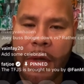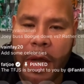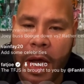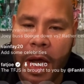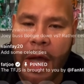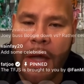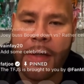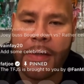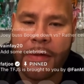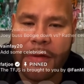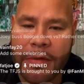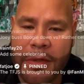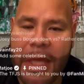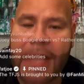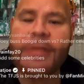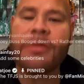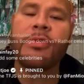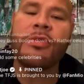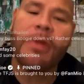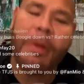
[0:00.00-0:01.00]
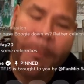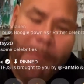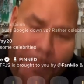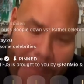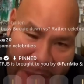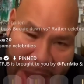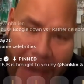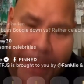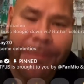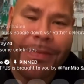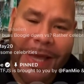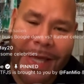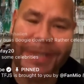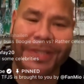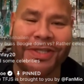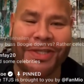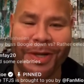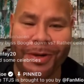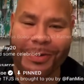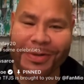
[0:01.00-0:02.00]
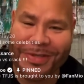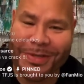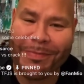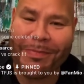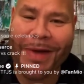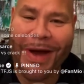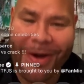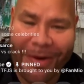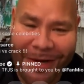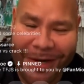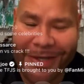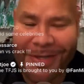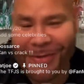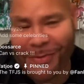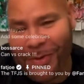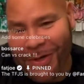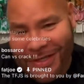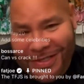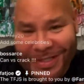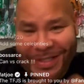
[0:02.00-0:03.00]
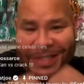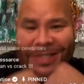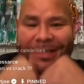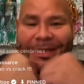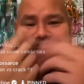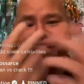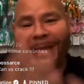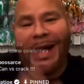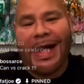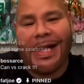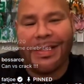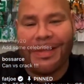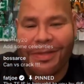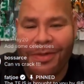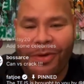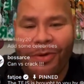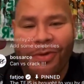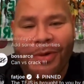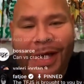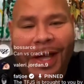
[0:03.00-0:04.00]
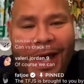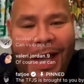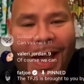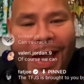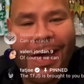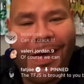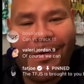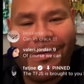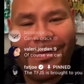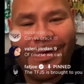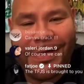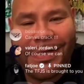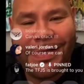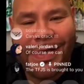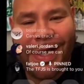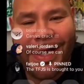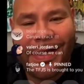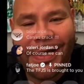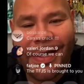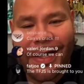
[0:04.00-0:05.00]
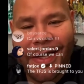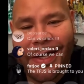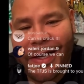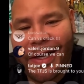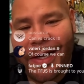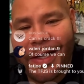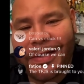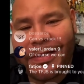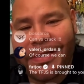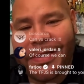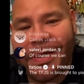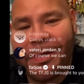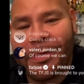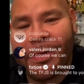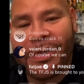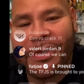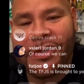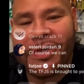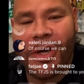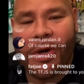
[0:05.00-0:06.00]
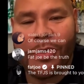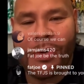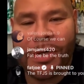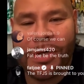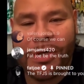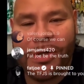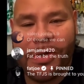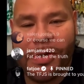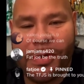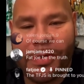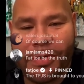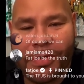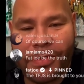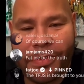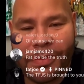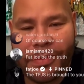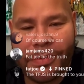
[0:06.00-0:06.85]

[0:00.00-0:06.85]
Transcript: Huh? That's what the big, big show is about. Huh? You want to see somebody new every day. Let's see what Joe could do.